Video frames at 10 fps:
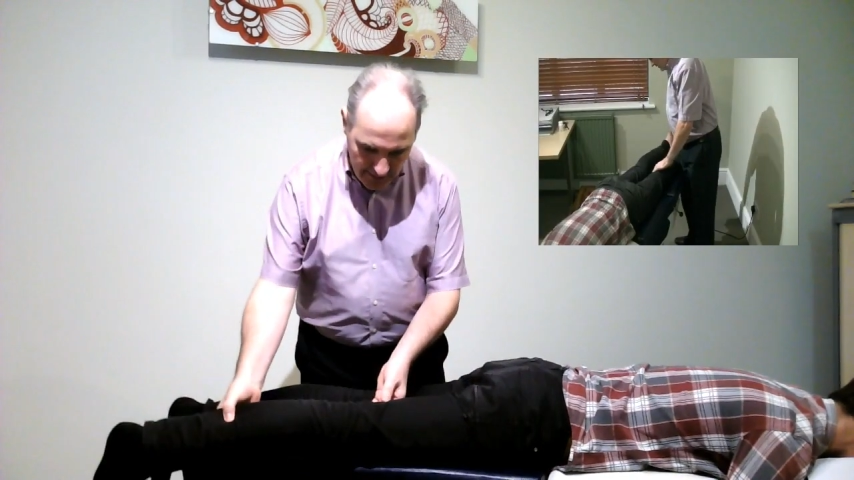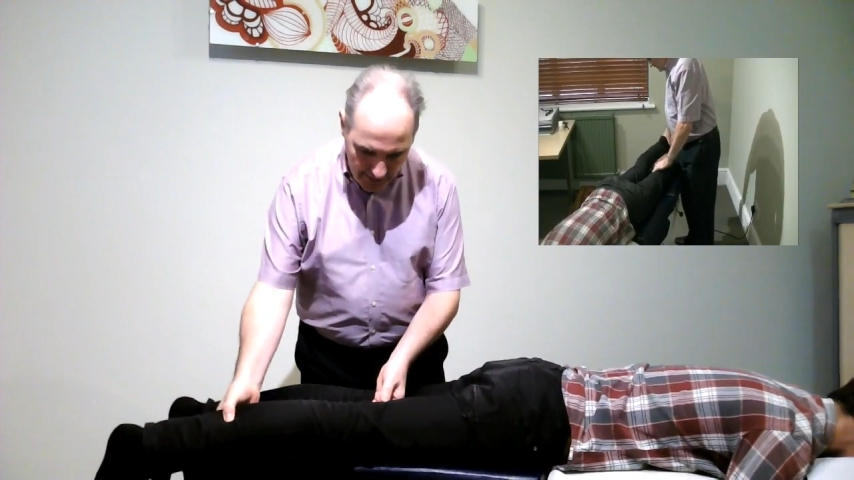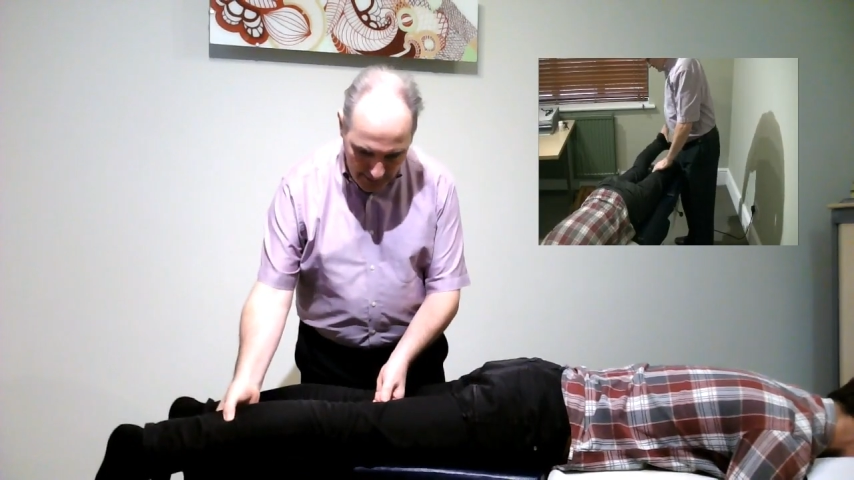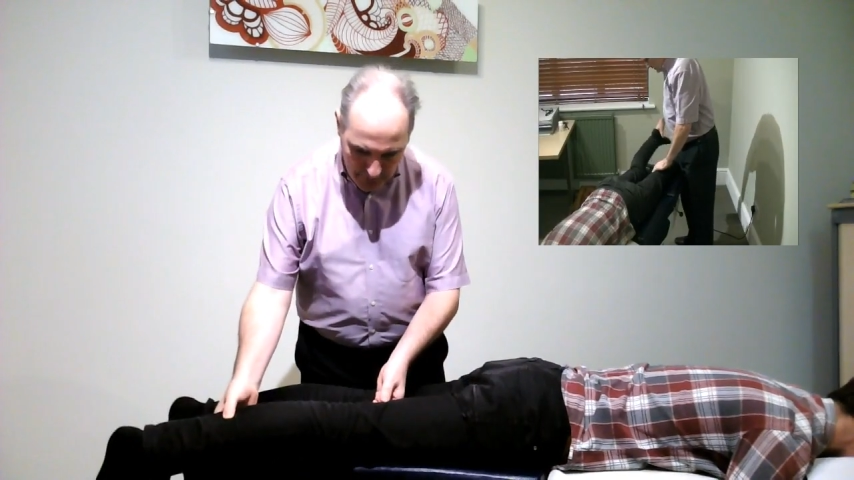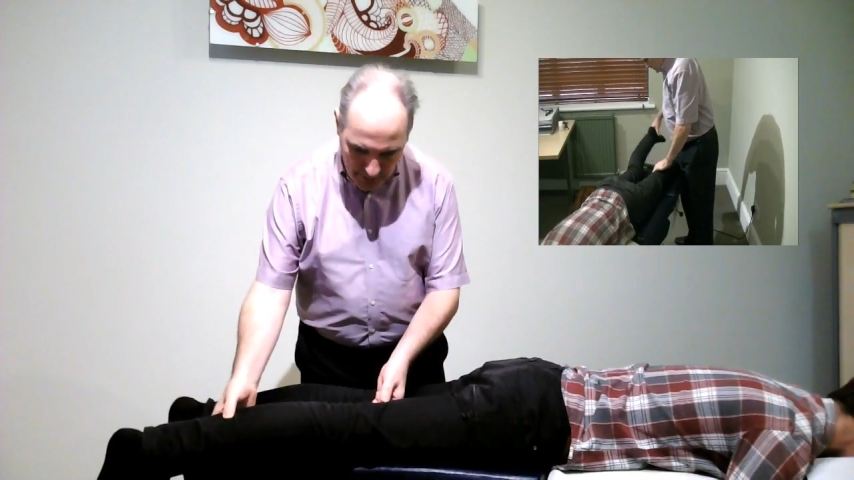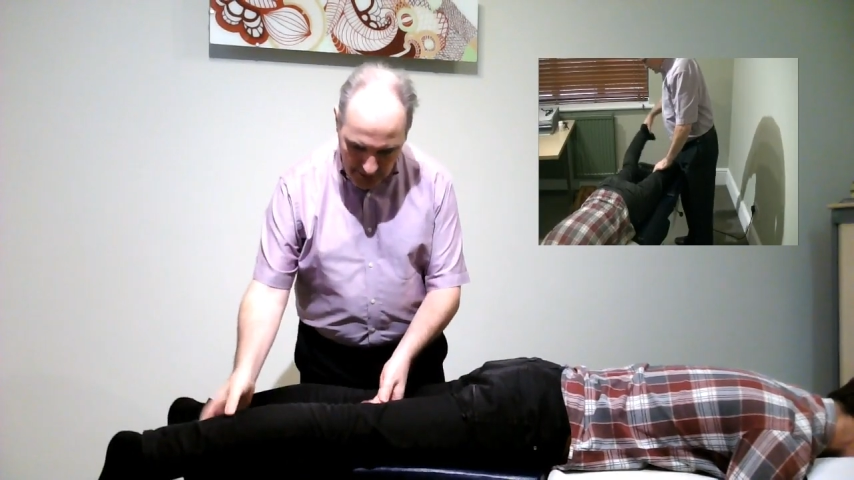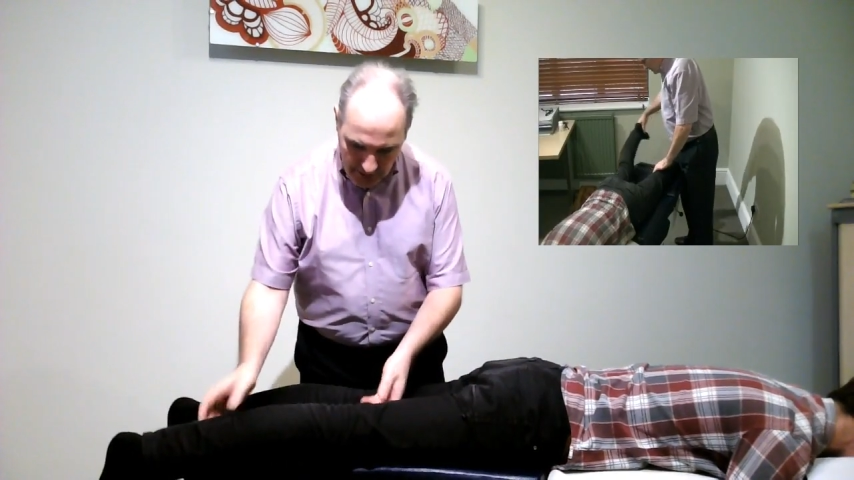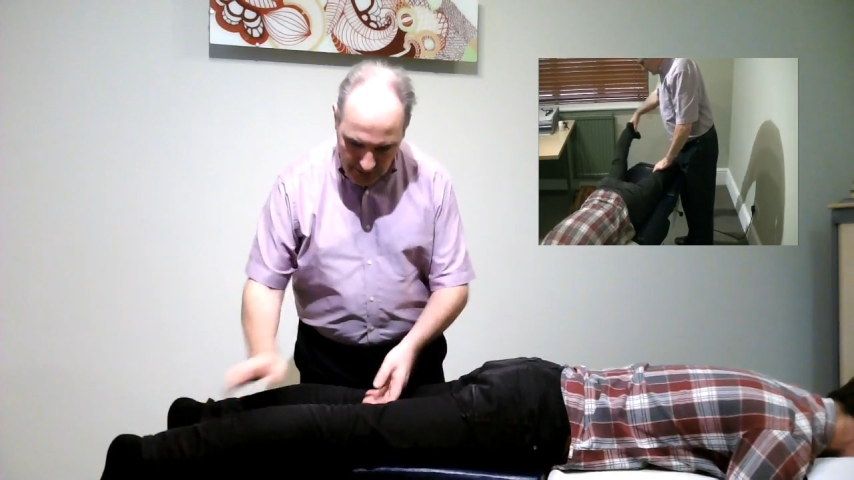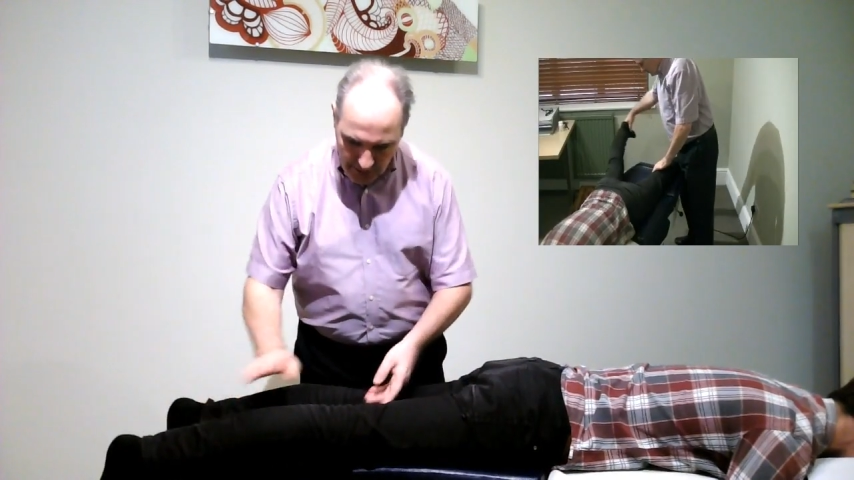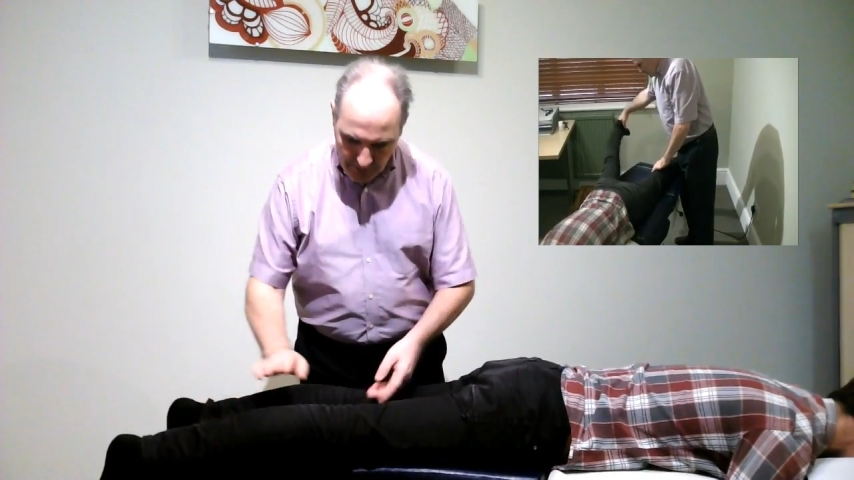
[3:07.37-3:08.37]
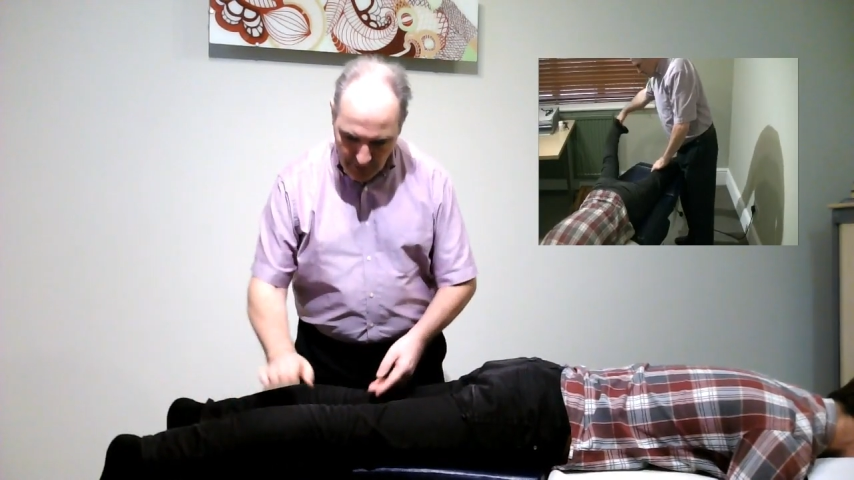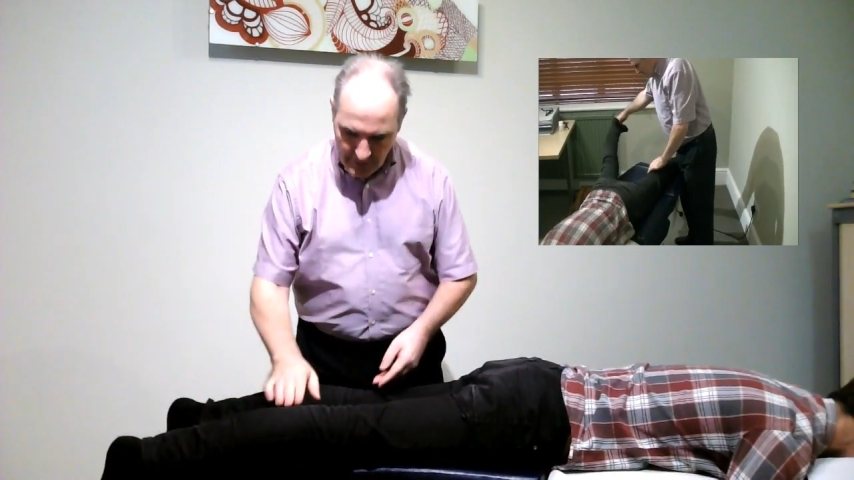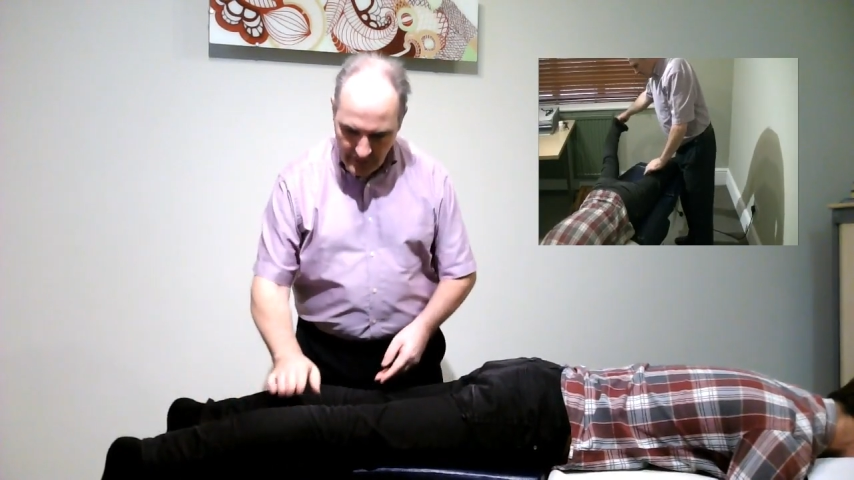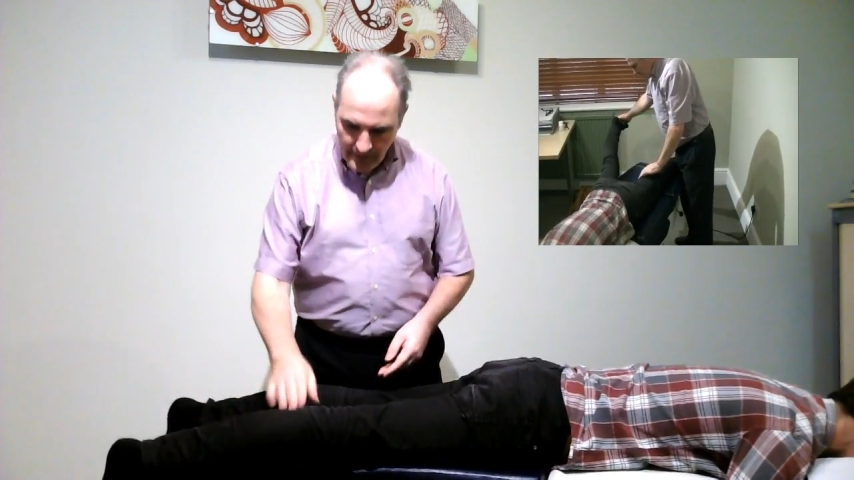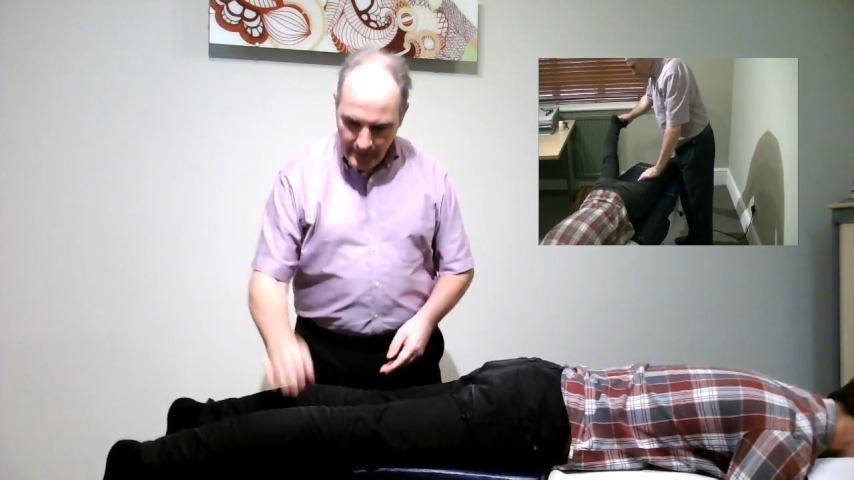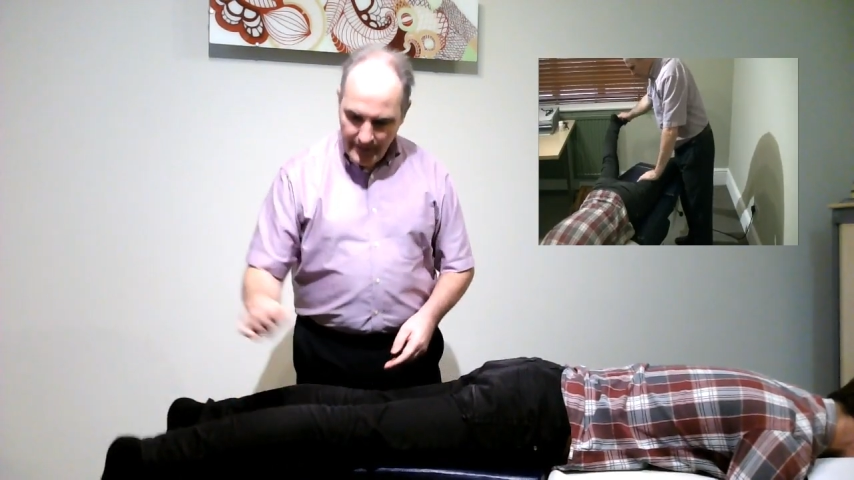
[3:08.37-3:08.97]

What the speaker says: abduction as well,